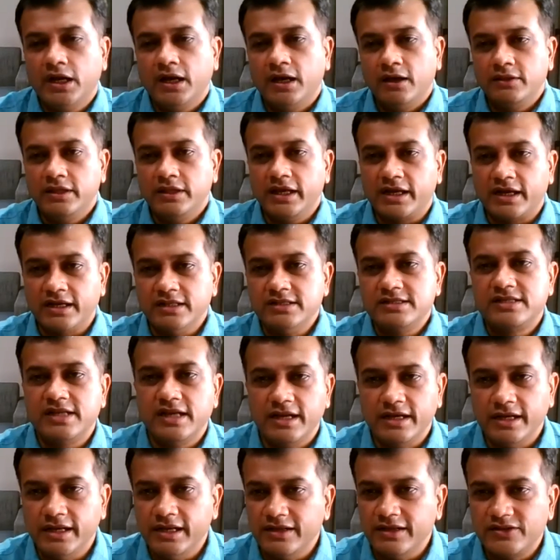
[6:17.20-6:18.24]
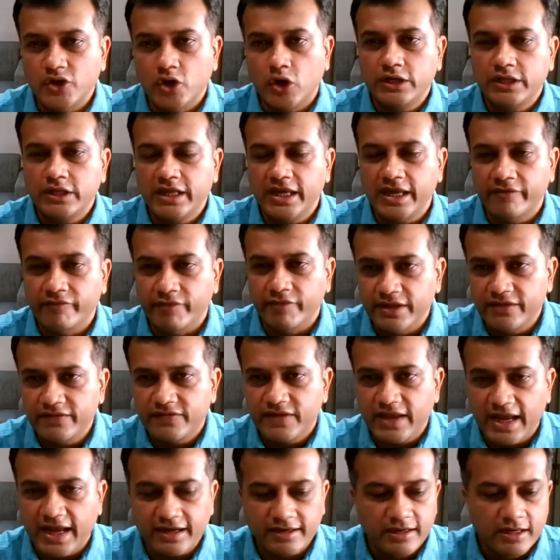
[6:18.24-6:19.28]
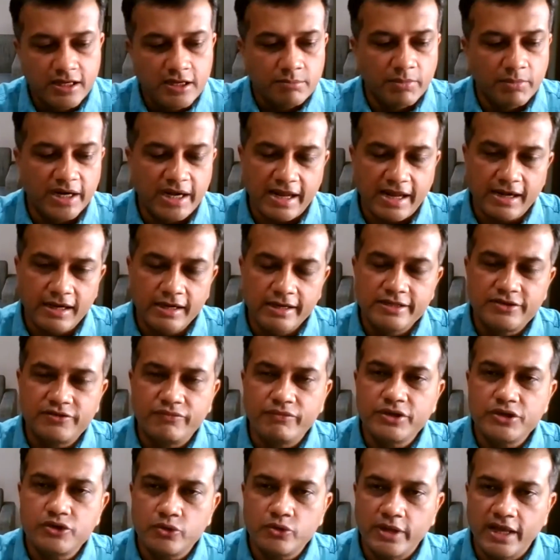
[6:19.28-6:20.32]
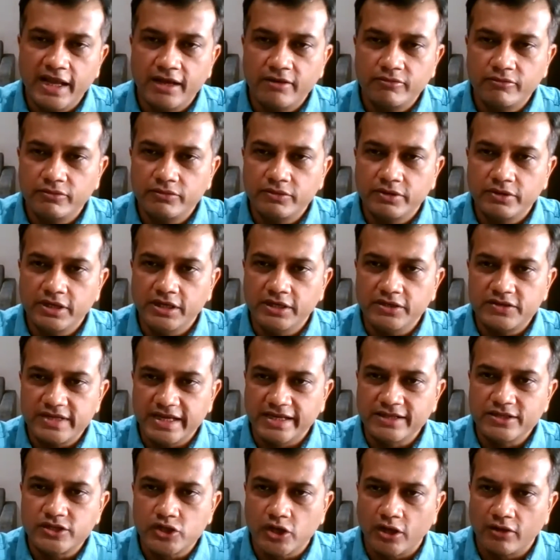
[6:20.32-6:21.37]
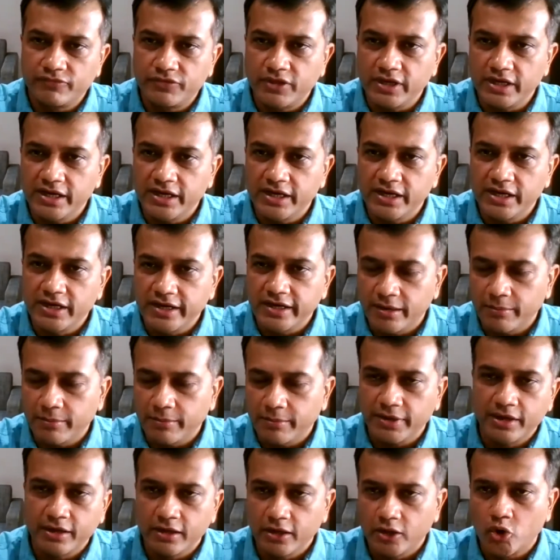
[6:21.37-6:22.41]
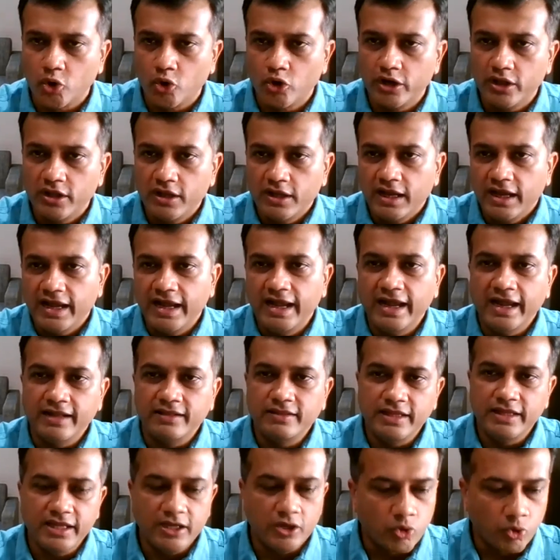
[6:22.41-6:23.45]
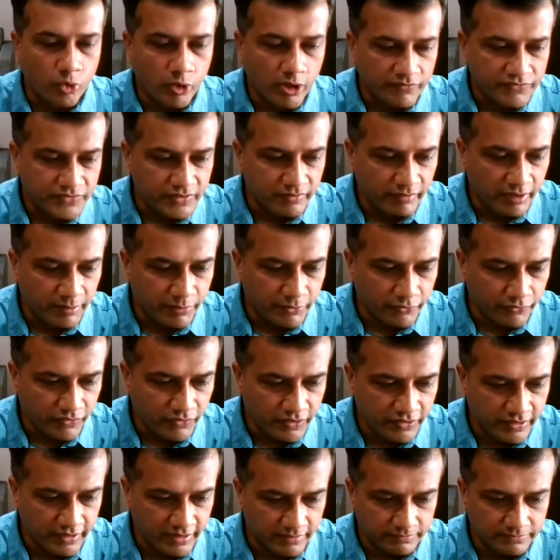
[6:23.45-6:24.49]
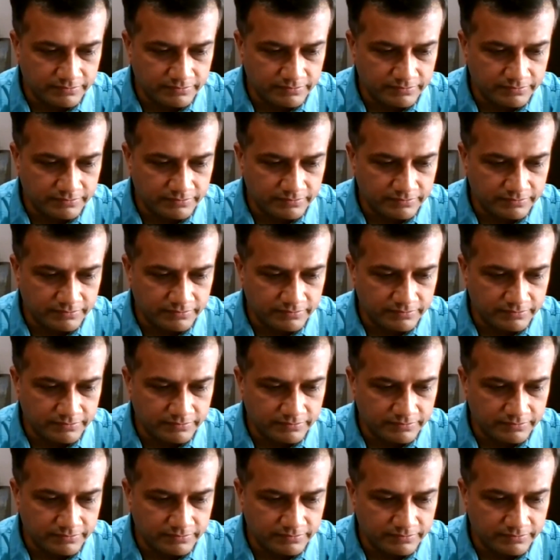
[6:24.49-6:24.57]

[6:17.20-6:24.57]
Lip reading: the concern is not the Evidence Act, but at least we should have the sense of the Indian Penal Code and the Code of Civil Procedure.